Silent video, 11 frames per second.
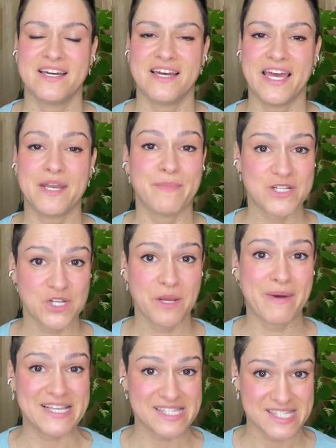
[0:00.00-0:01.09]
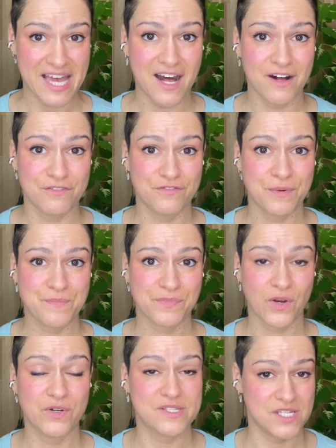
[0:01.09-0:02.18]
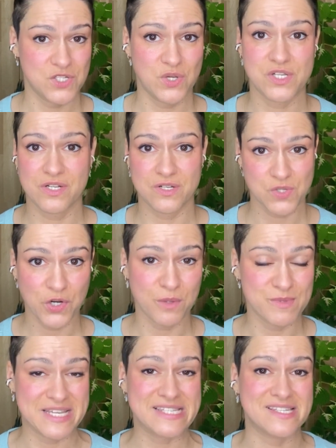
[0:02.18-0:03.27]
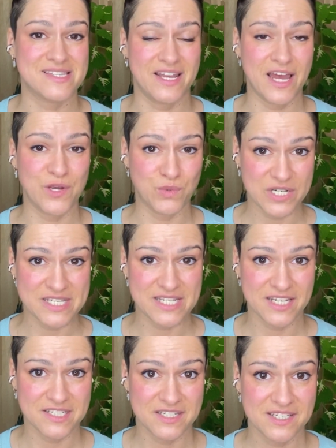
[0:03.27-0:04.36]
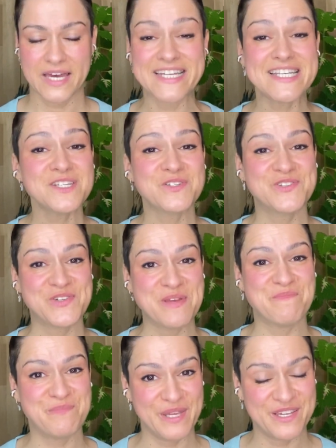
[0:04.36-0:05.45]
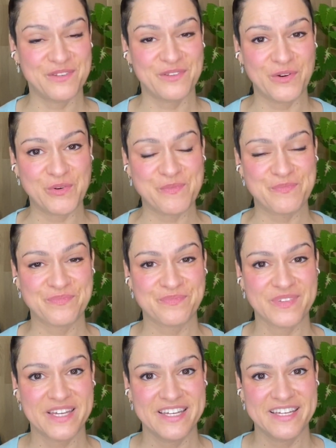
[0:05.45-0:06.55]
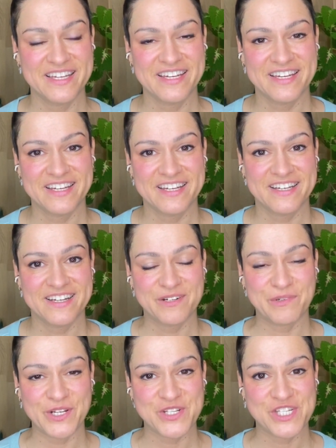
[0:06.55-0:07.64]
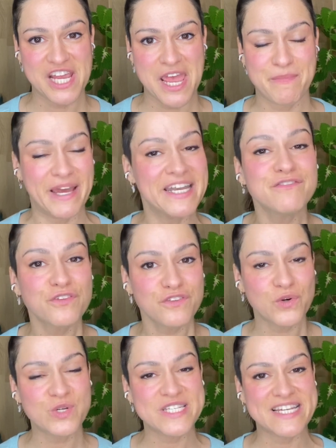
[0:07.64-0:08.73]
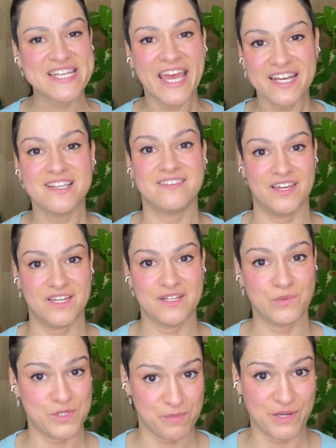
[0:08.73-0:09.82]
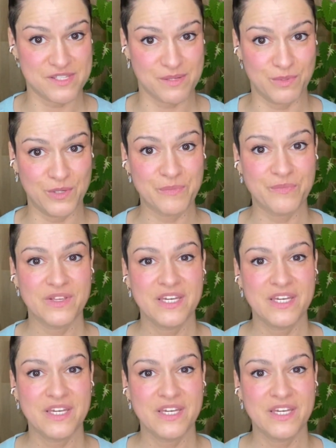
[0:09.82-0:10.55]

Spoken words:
and imagining myself or the situation and circumstances that I wanted. I didn't dream big though. What a shame. I never thought that anything was possible.